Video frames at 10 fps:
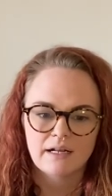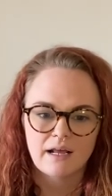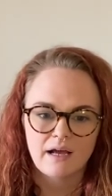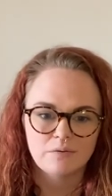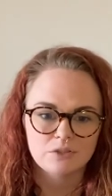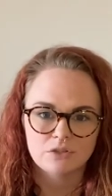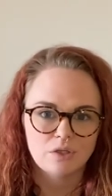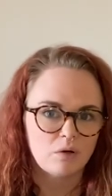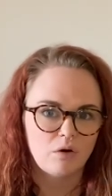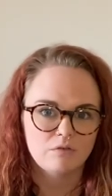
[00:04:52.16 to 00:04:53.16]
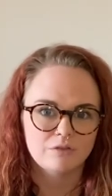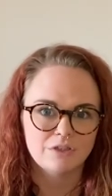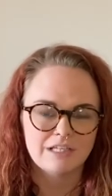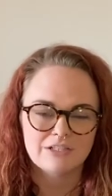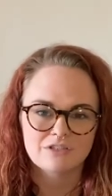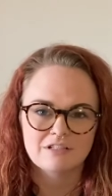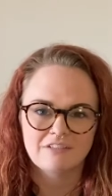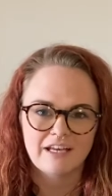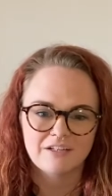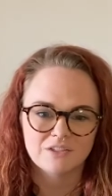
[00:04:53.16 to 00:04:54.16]
I would just go over each of the
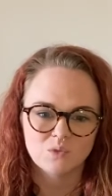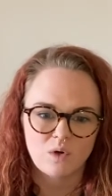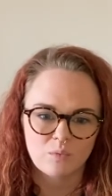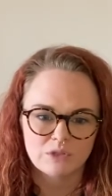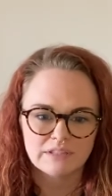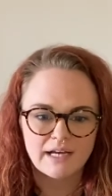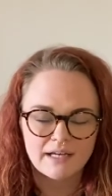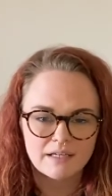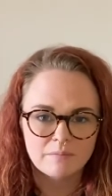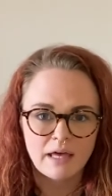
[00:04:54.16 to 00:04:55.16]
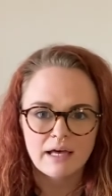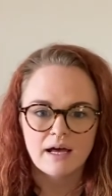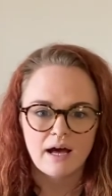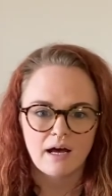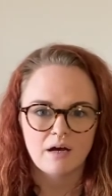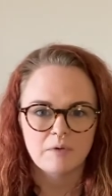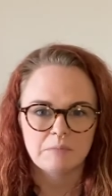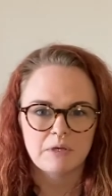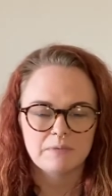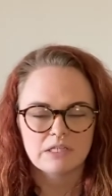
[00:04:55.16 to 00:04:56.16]
layers one more time, and
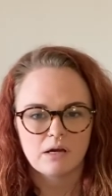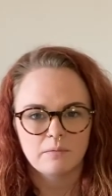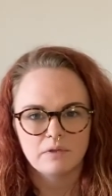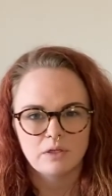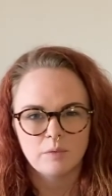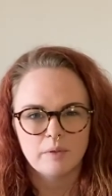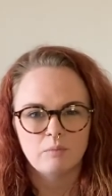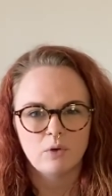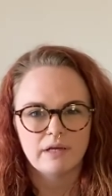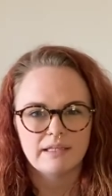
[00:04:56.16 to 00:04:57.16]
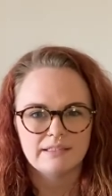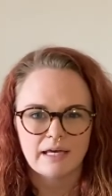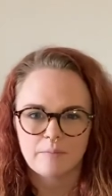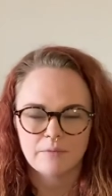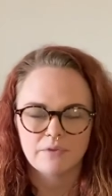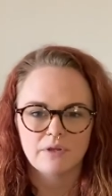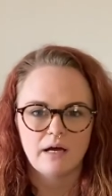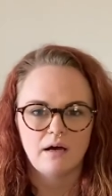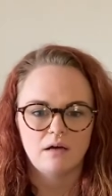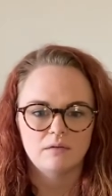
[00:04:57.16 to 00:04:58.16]
maybe talk a little bit more in depth
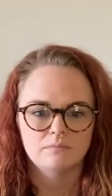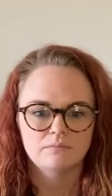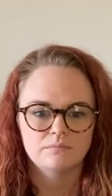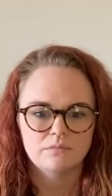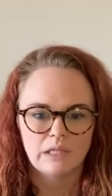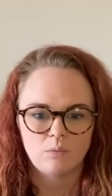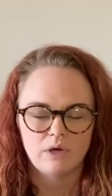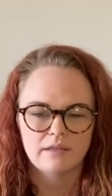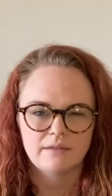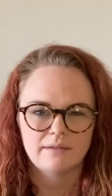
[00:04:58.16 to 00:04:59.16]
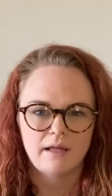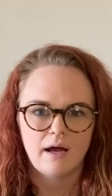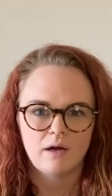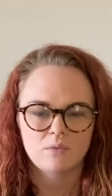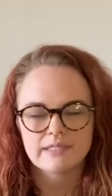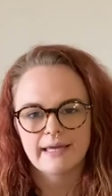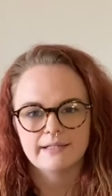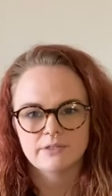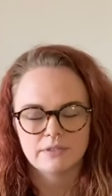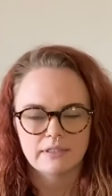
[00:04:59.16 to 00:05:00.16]
than what was
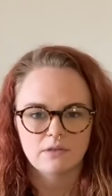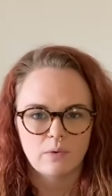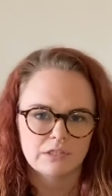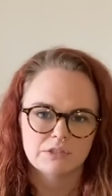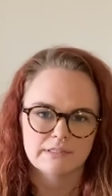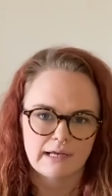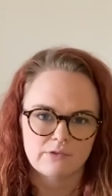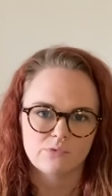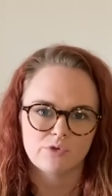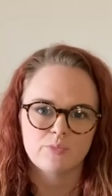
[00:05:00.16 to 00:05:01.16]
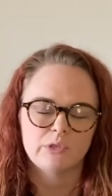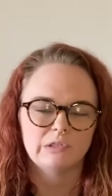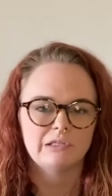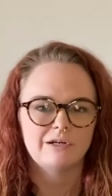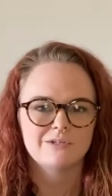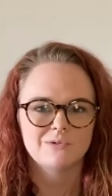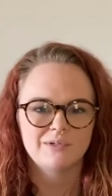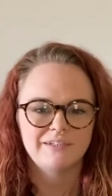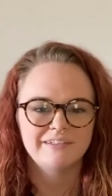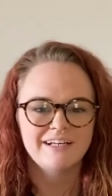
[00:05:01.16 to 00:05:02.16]
answered in the questions as we were building our
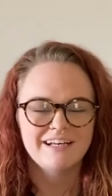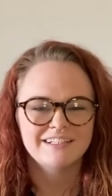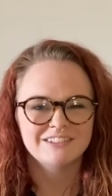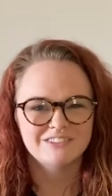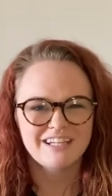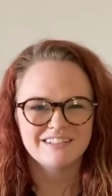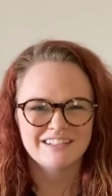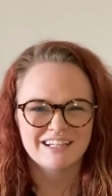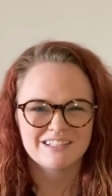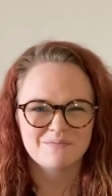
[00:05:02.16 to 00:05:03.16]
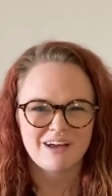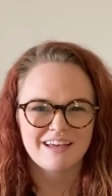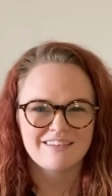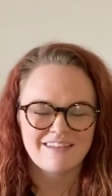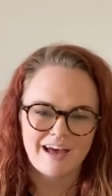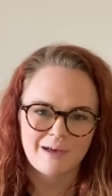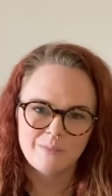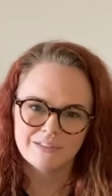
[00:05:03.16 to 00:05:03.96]
soil. So yeah, that's my lab,